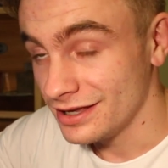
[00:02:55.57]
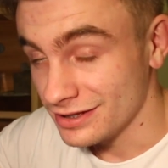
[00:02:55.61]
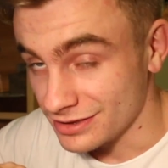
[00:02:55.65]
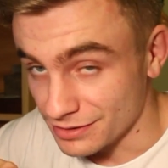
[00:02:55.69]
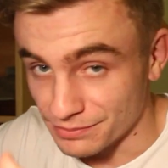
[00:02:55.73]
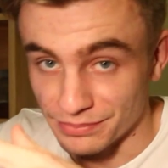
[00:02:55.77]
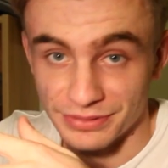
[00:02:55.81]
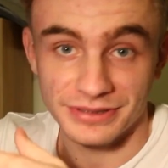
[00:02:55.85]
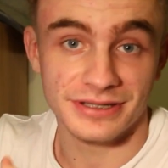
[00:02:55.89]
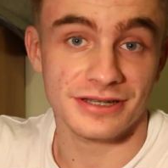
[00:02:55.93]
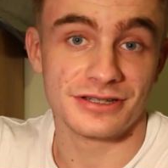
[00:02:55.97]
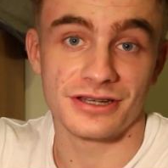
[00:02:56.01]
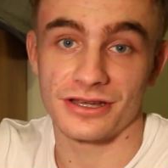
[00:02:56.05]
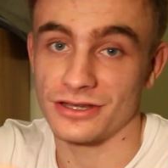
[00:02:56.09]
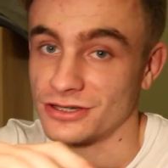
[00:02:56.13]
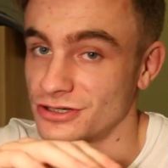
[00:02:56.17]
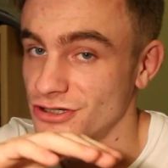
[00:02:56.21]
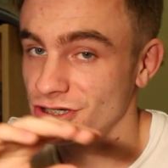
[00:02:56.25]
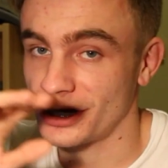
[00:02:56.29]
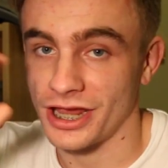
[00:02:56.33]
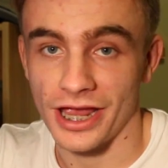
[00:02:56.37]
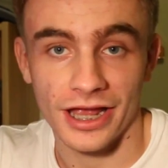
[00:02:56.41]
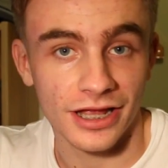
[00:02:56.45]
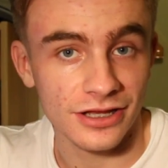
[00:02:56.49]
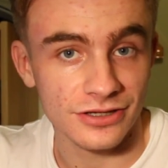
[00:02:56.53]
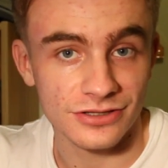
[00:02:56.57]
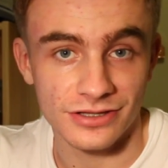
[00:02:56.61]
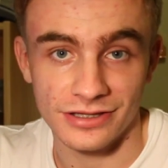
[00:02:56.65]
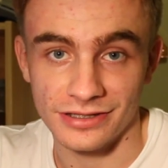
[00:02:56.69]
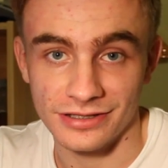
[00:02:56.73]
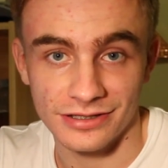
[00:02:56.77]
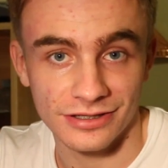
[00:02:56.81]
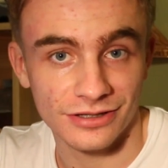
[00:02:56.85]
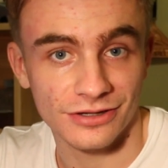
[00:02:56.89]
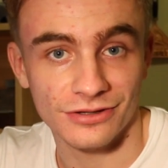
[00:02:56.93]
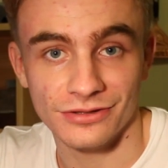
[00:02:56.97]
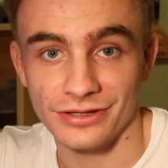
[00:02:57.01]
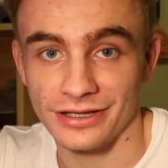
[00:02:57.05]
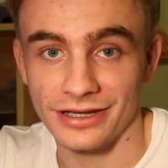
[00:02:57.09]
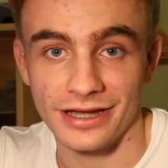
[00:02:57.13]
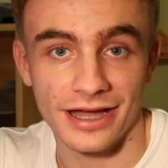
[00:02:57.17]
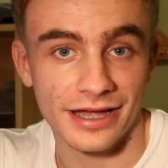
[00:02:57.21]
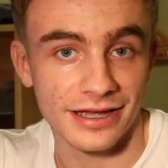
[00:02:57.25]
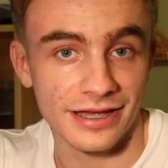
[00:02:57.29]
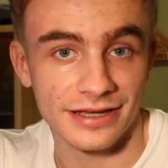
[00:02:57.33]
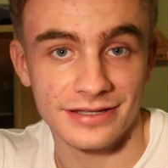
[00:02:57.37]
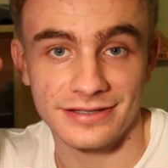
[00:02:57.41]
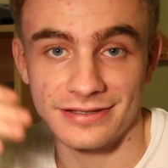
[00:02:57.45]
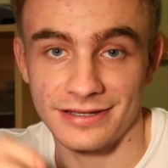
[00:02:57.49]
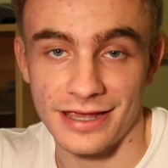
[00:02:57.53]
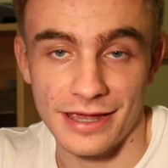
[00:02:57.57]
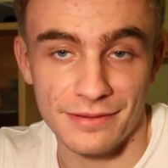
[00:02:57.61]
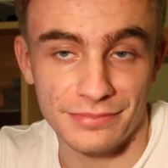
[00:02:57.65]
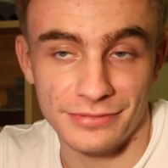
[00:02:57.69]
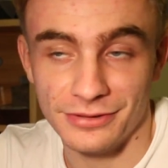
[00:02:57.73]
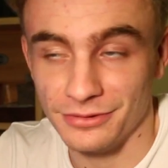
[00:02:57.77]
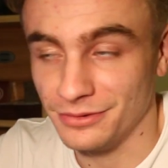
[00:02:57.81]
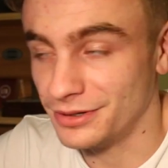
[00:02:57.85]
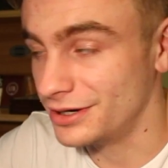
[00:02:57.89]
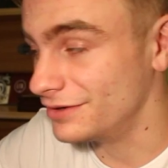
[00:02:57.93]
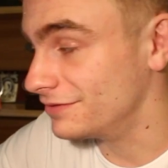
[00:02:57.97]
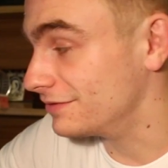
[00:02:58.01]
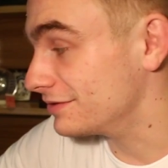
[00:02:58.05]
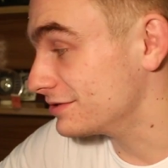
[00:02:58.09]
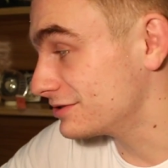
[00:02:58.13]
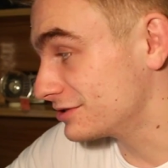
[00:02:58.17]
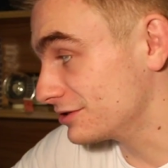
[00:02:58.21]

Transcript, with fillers: the positions changed and, you know, the guy escaped or whatever.